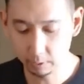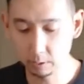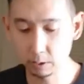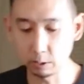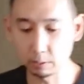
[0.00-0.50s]

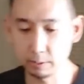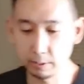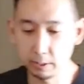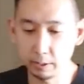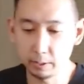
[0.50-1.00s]
So,
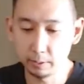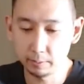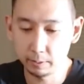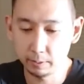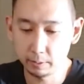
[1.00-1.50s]

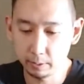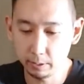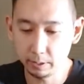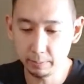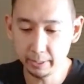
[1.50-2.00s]

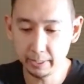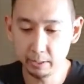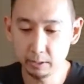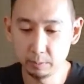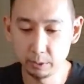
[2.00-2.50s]
get my
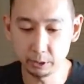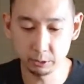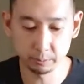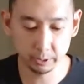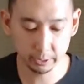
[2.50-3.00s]
carrots and
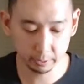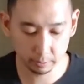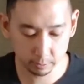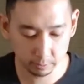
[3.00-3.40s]
mushrooms in.